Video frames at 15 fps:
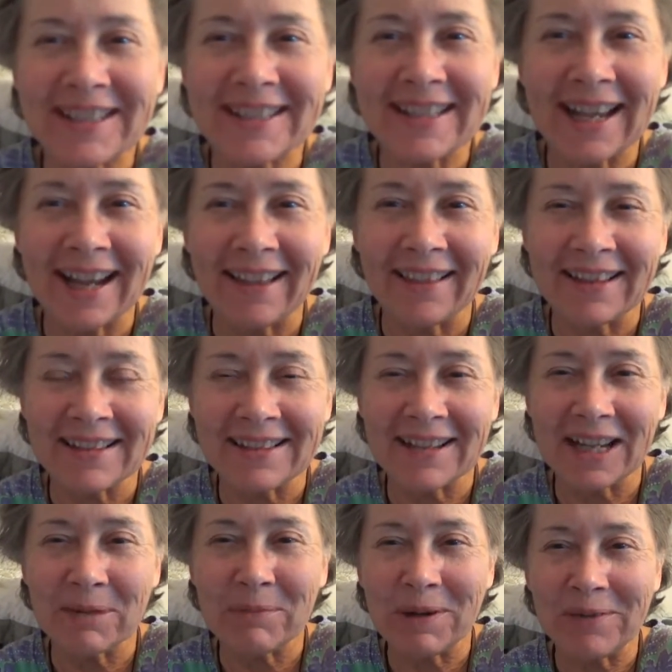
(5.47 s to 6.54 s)
It's Alice.
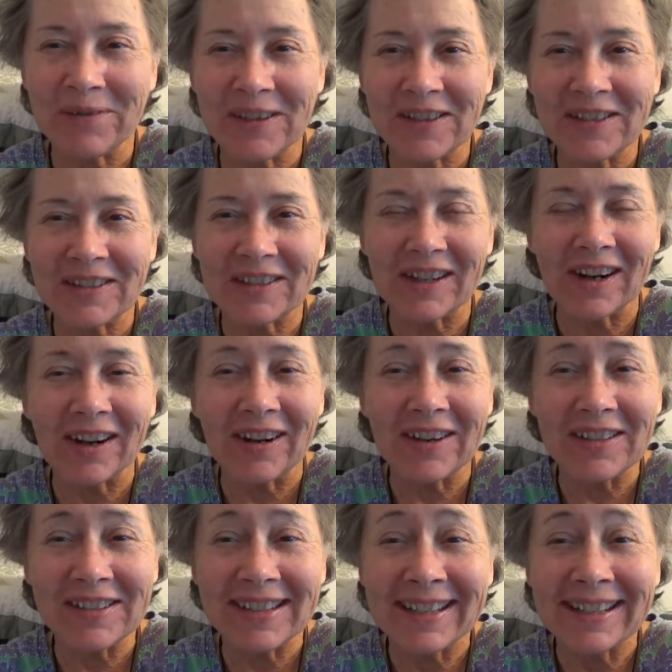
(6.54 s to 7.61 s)
I'm of the
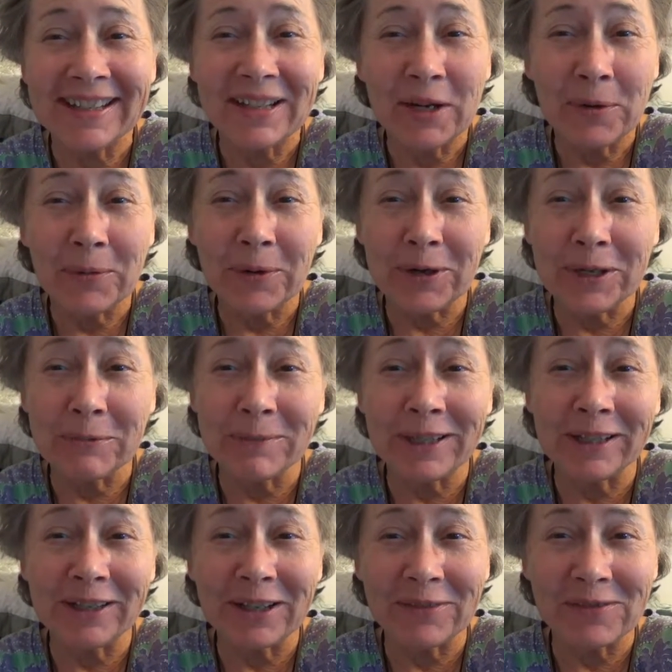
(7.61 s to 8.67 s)
stars. We're in the
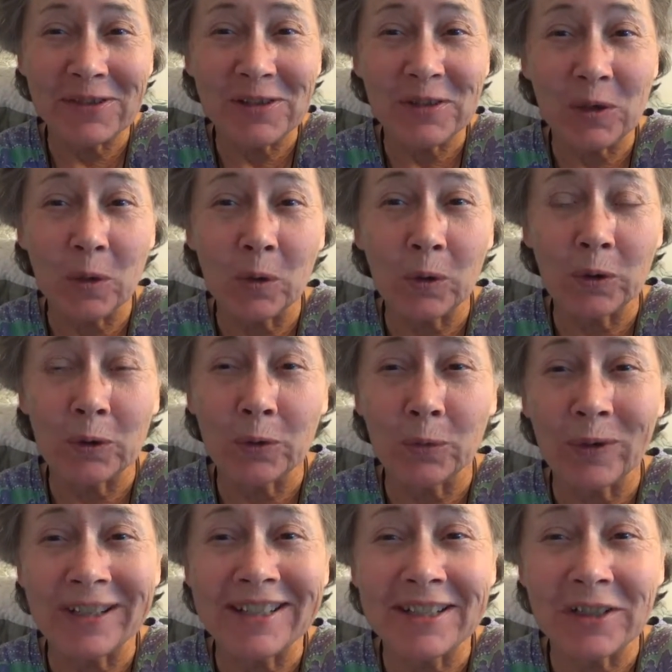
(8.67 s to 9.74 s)
middle of a solar
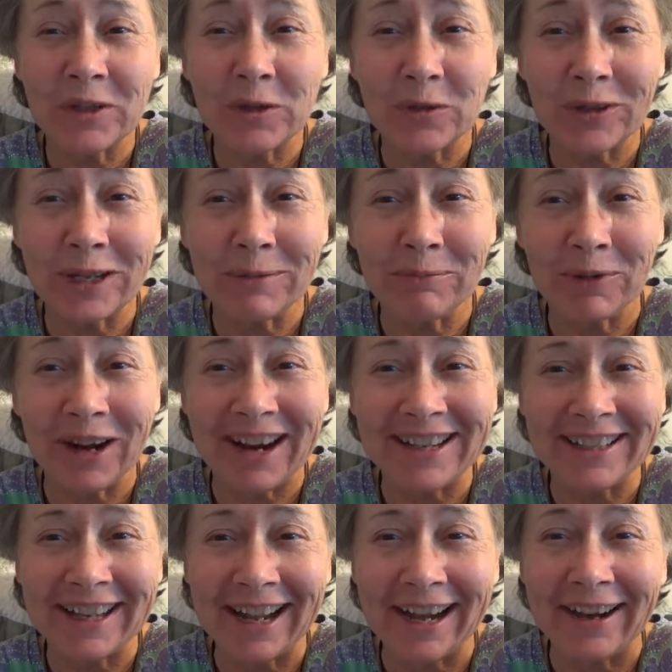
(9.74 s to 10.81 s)
wind stream
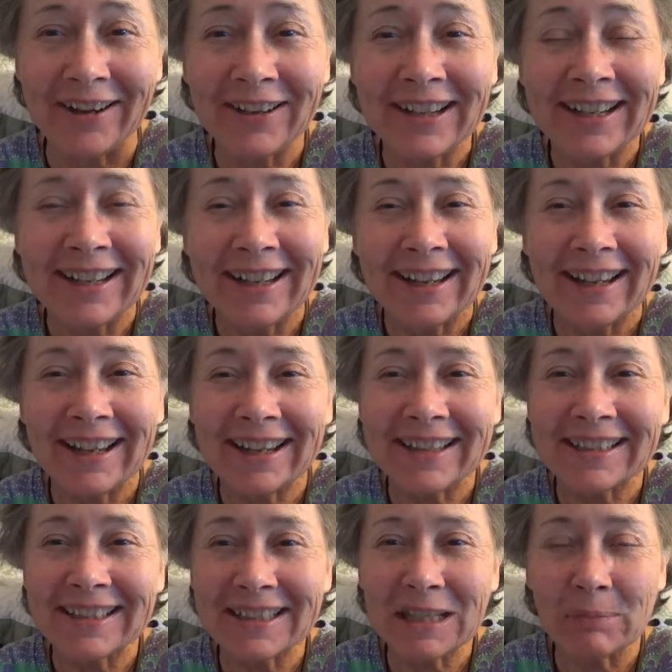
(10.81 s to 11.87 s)
right now,
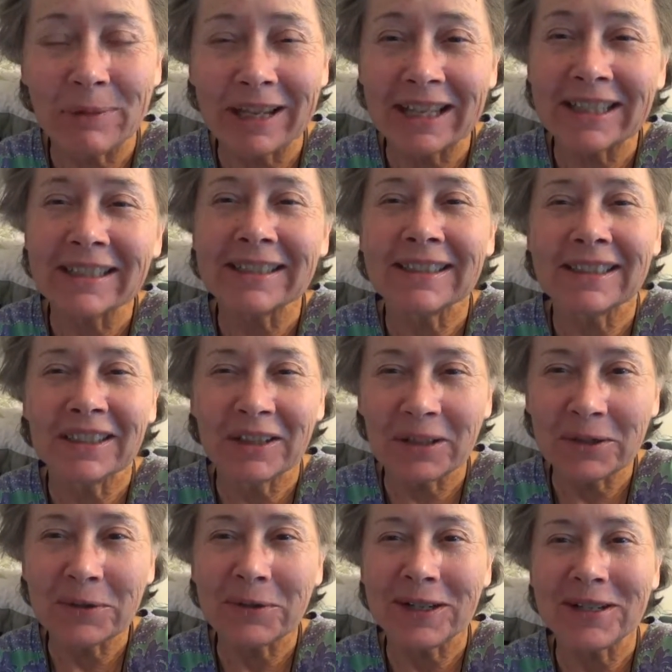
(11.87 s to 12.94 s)
and it's been,
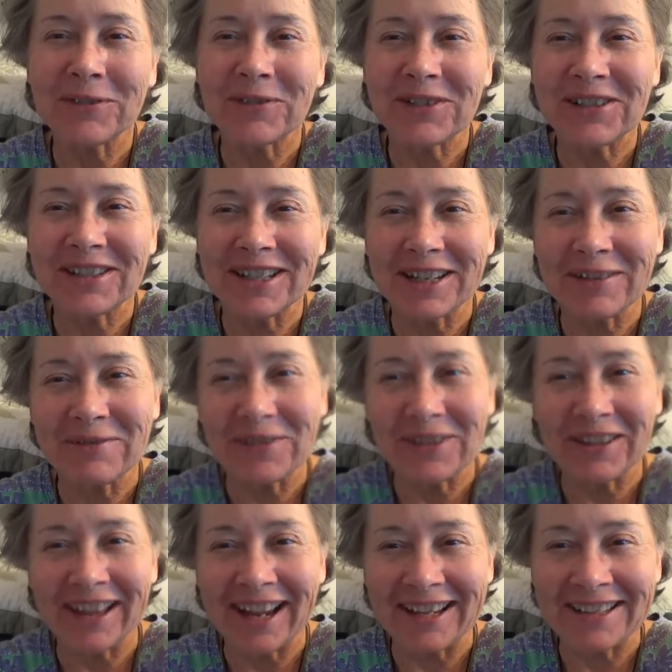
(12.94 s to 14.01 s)
you know, interesting for
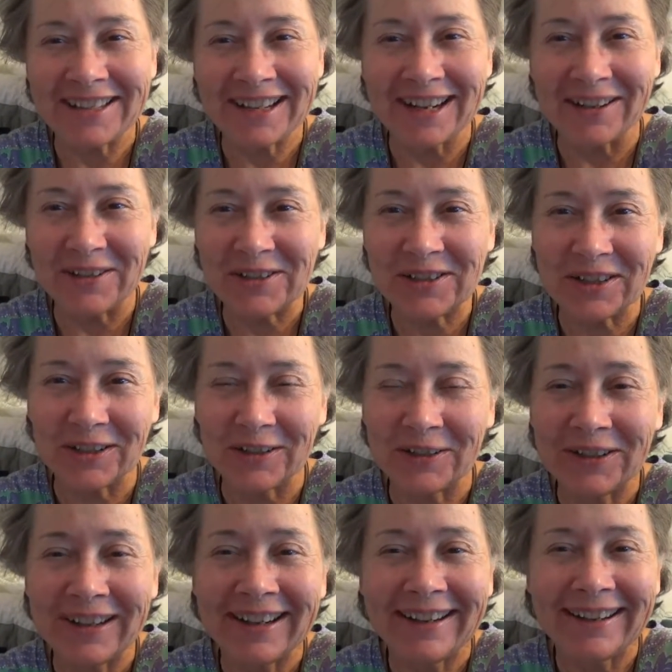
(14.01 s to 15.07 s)
the last day or so,
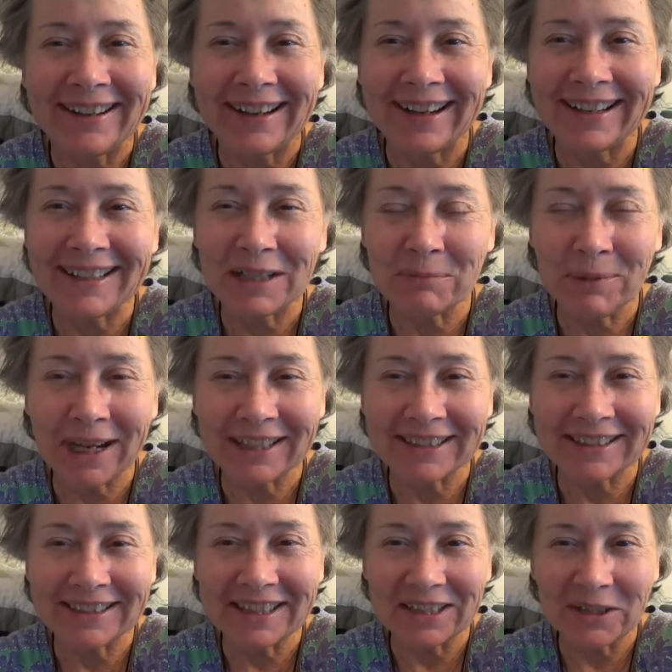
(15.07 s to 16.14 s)
and it might
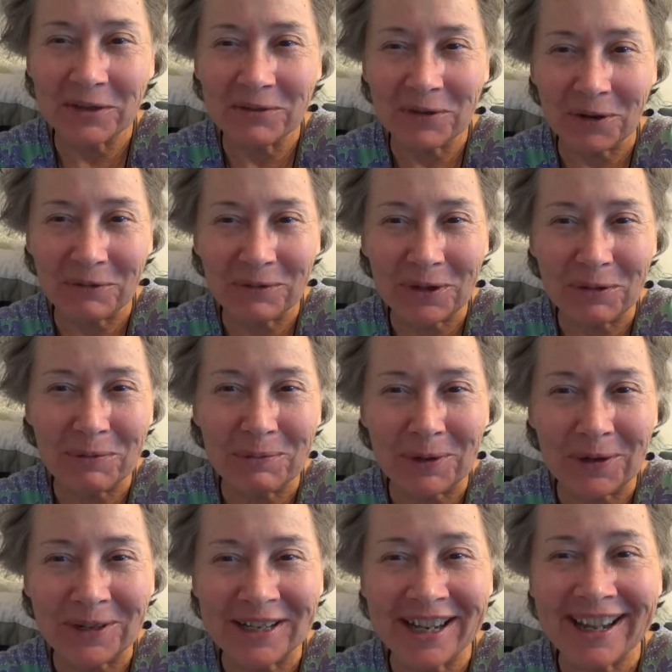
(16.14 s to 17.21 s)
continue for a few
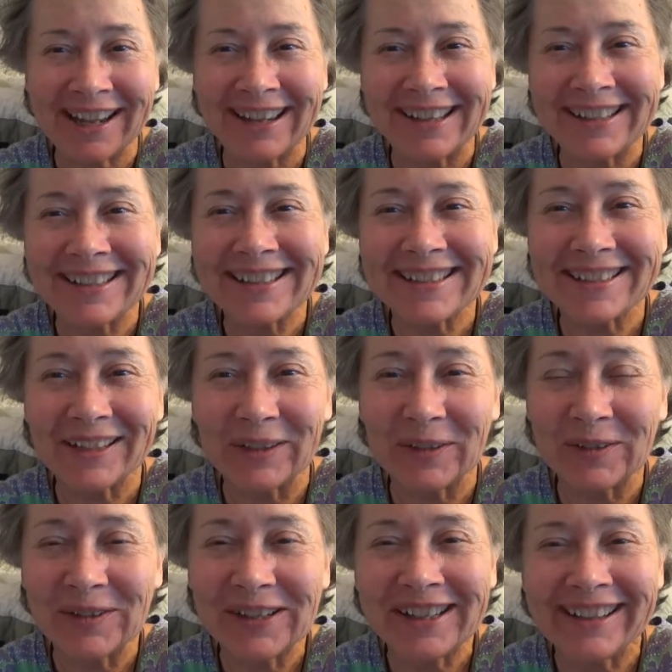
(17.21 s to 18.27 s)
more days. So